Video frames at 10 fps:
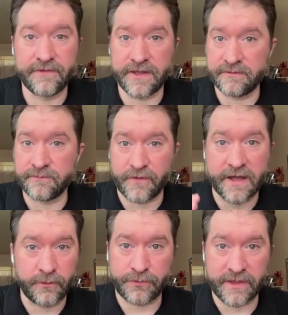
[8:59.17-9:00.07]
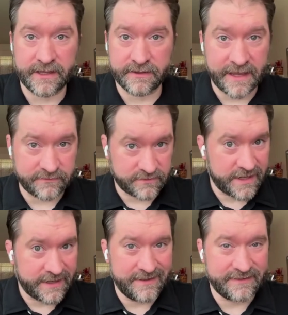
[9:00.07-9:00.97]
and then final thing in
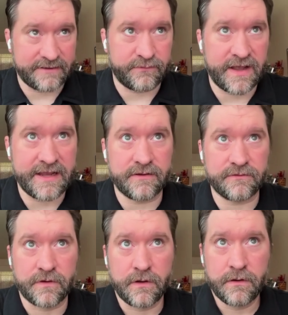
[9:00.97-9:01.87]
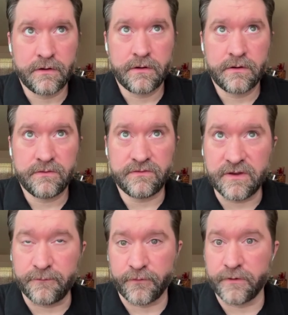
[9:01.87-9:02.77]
that vein is
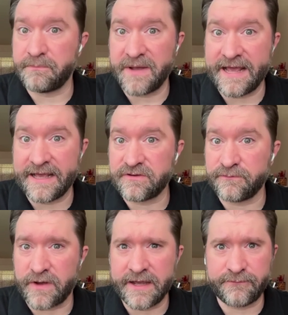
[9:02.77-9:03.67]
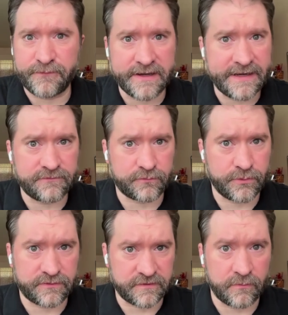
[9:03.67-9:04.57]
different banks. If I financed
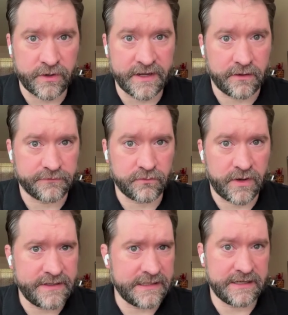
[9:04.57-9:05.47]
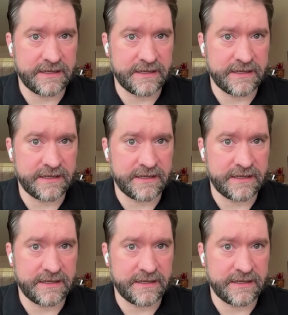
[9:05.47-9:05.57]
with someone else, do I need to